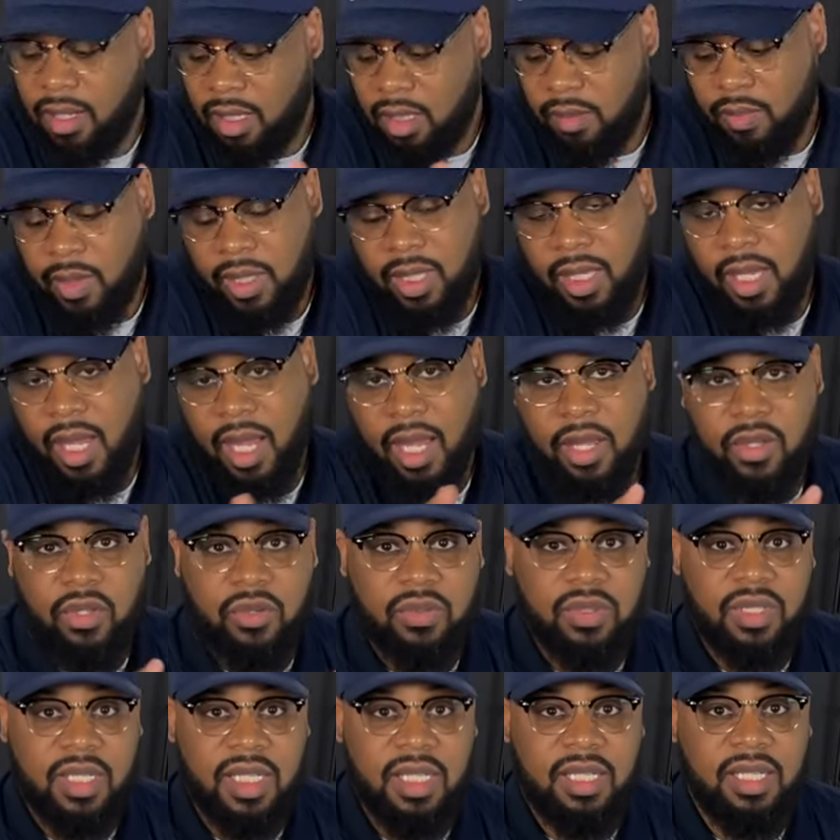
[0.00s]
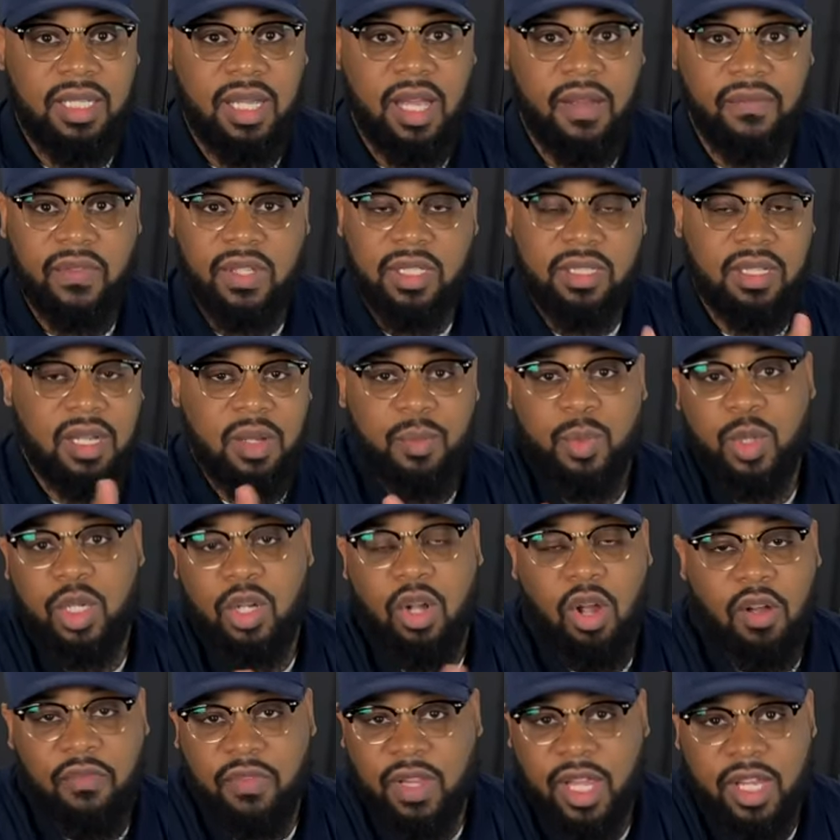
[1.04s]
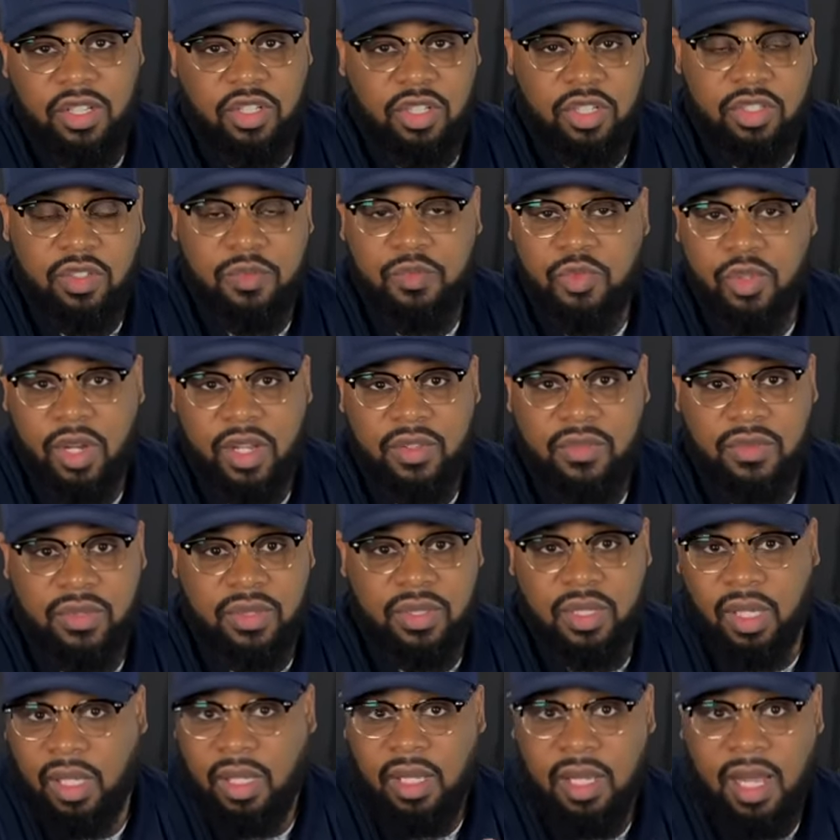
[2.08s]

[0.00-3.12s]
I'm like, yeah, I use DTF, this company called Flash Custom Transfers.